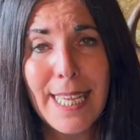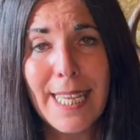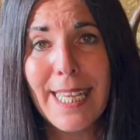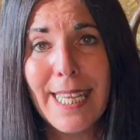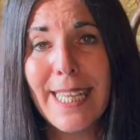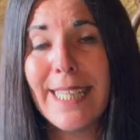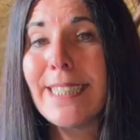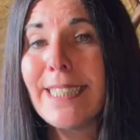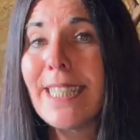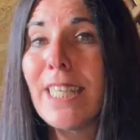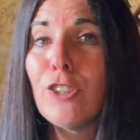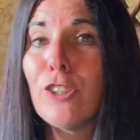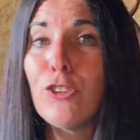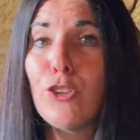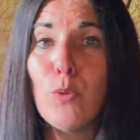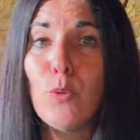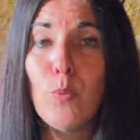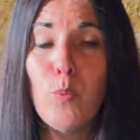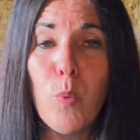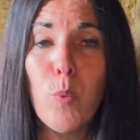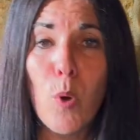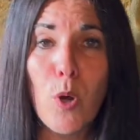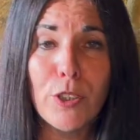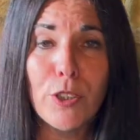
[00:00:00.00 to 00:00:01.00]
It tells you
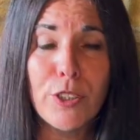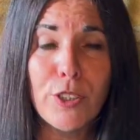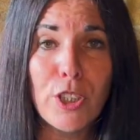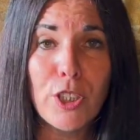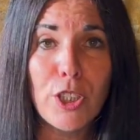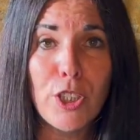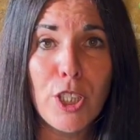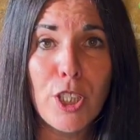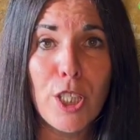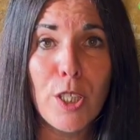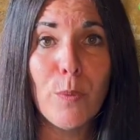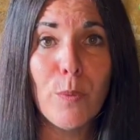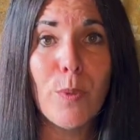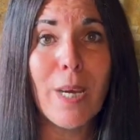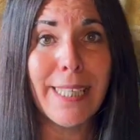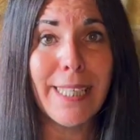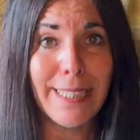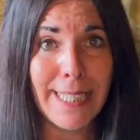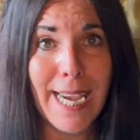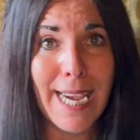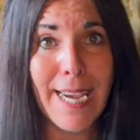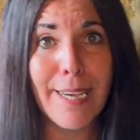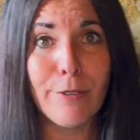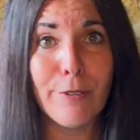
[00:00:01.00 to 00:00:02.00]
what to do
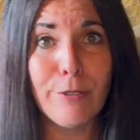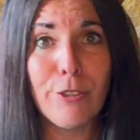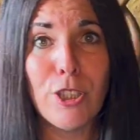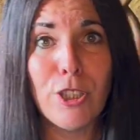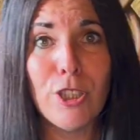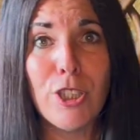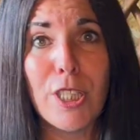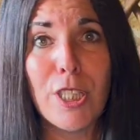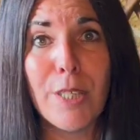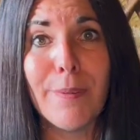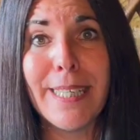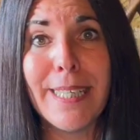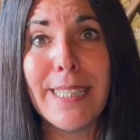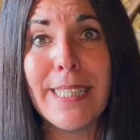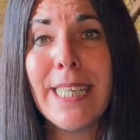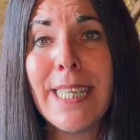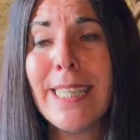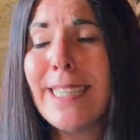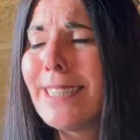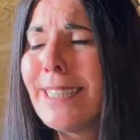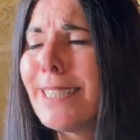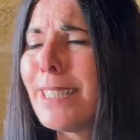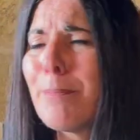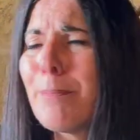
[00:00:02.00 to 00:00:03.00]
and how to do it.
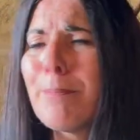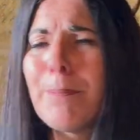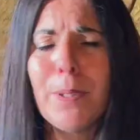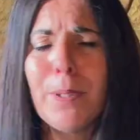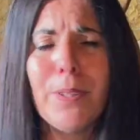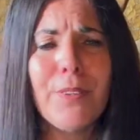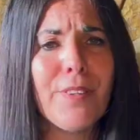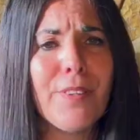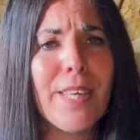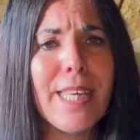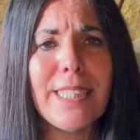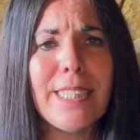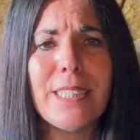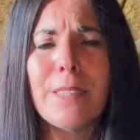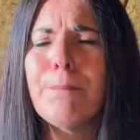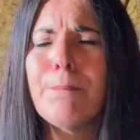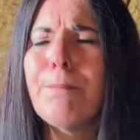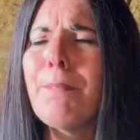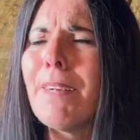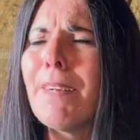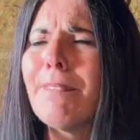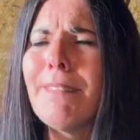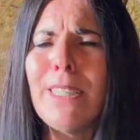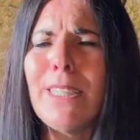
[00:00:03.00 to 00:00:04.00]
Simple things,
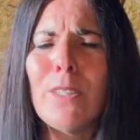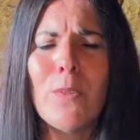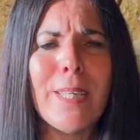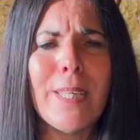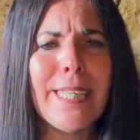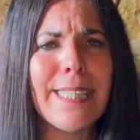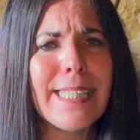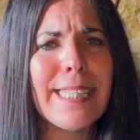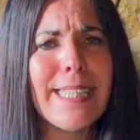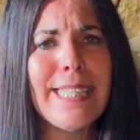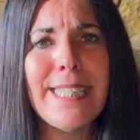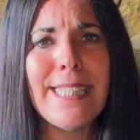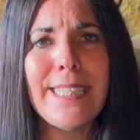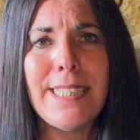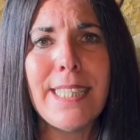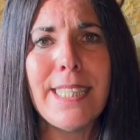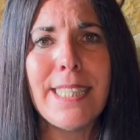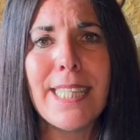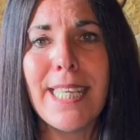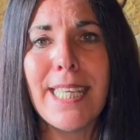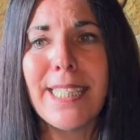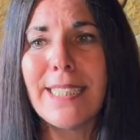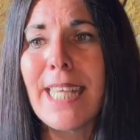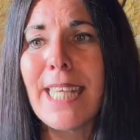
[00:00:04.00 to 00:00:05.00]
very quick, easy
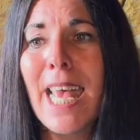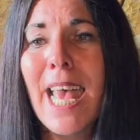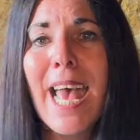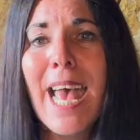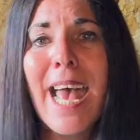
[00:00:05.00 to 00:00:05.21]
things.